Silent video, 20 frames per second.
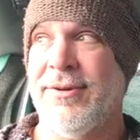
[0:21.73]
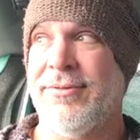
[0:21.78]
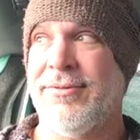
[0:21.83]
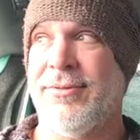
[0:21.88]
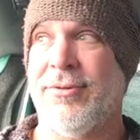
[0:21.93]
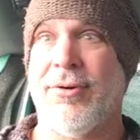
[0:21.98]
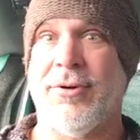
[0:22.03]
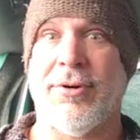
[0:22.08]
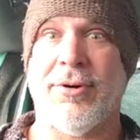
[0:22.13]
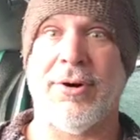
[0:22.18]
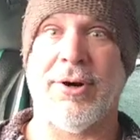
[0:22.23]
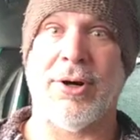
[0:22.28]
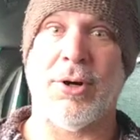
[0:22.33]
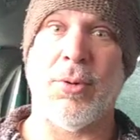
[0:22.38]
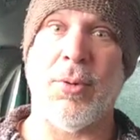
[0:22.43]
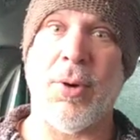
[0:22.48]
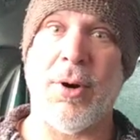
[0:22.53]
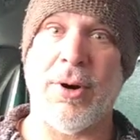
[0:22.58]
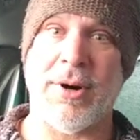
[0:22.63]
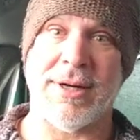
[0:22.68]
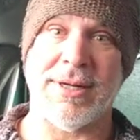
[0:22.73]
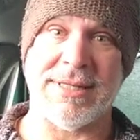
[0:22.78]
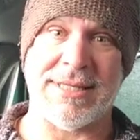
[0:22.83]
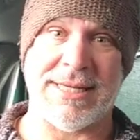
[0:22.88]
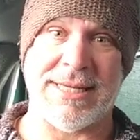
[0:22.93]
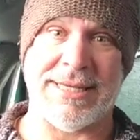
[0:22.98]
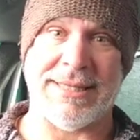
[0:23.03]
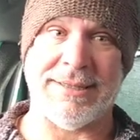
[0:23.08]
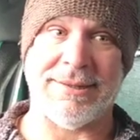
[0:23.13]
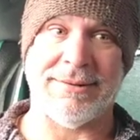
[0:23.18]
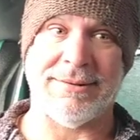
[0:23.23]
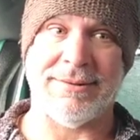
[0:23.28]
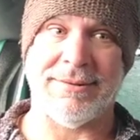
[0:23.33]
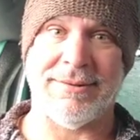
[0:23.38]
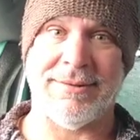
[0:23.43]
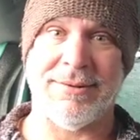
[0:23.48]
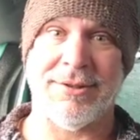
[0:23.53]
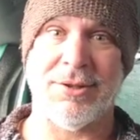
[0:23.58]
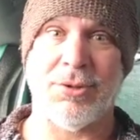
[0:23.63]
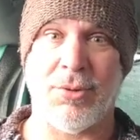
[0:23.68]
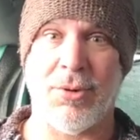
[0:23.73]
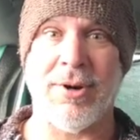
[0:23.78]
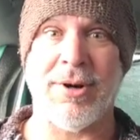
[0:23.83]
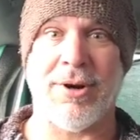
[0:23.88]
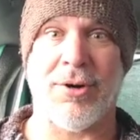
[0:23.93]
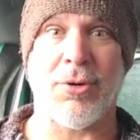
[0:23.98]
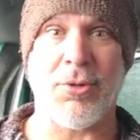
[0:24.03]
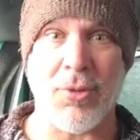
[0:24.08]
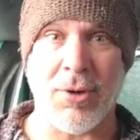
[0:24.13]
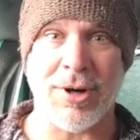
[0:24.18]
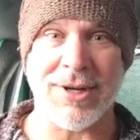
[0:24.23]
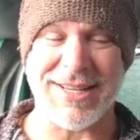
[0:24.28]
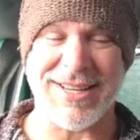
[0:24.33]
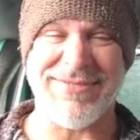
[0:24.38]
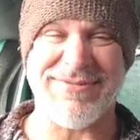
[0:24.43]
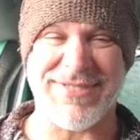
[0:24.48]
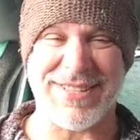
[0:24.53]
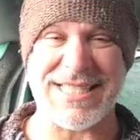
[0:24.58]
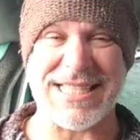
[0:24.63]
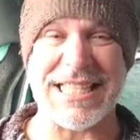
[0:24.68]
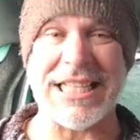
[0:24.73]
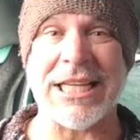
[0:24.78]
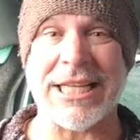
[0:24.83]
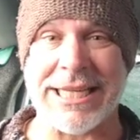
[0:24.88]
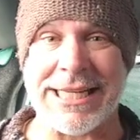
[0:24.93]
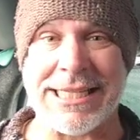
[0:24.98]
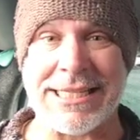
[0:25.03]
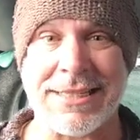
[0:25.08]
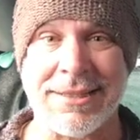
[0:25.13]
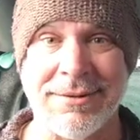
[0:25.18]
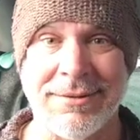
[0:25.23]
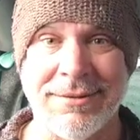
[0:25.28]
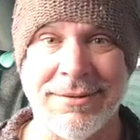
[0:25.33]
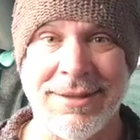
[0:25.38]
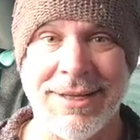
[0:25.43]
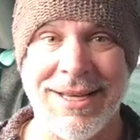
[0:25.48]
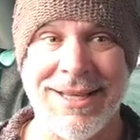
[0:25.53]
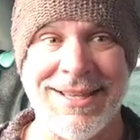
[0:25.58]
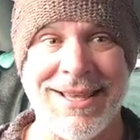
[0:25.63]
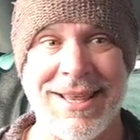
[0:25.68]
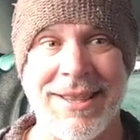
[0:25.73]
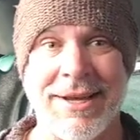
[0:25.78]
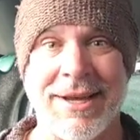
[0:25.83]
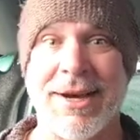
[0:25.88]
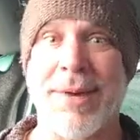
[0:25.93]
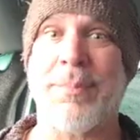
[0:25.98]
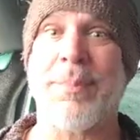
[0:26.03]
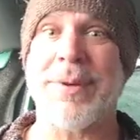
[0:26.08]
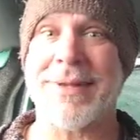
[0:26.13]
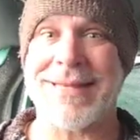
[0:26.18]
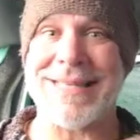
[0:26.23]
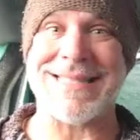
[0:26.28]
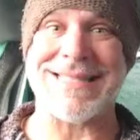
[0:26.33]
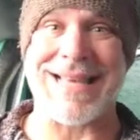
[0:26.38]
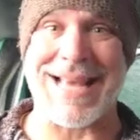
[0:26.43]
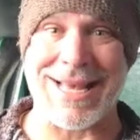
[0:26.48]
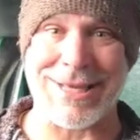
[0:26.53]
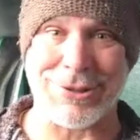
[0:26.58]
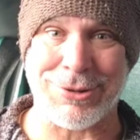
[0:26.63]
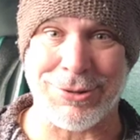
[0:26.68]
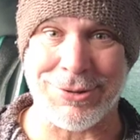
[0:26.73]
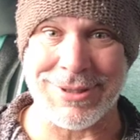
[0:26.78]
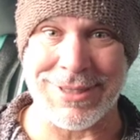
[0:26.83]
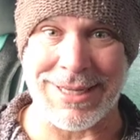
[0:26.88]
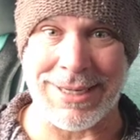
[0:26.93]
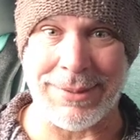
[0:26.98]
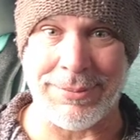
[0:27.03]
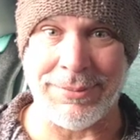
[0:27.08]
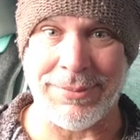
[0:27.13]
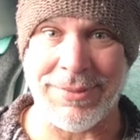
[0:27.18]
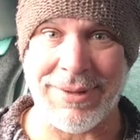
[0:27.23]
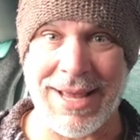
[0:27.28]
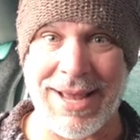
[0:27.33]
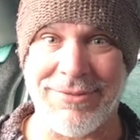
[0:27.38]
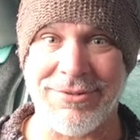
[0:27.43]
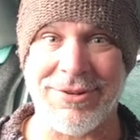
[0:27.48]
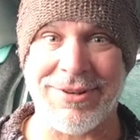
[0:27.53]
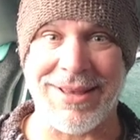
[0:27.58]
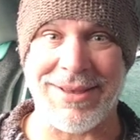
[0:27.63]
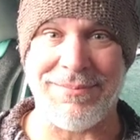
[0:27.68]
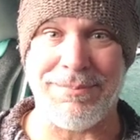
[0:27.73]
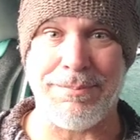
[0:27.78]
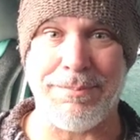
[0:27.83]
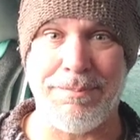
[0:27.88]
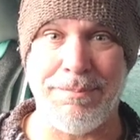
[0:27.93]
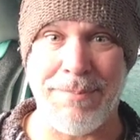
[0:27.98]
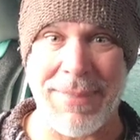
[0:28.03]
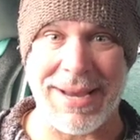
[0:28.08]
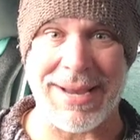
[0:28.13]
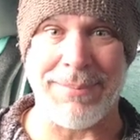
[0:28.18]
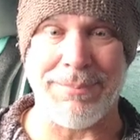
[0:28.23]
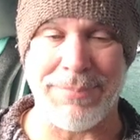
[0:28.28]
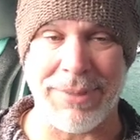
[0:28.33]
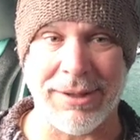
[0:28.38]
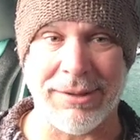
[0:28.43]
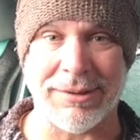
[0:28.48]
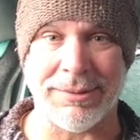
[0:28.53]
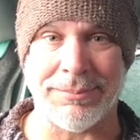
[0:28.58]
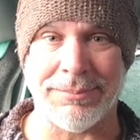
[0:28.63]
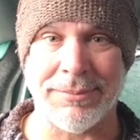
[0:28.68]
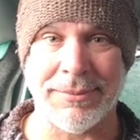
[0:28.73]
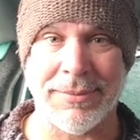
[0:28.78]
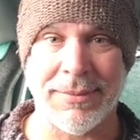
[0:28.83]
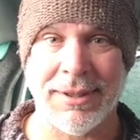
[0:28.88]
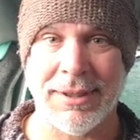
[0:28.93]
for quarantine. Quarantine facilities. And then they're going to put these assholes in them after they make them build them.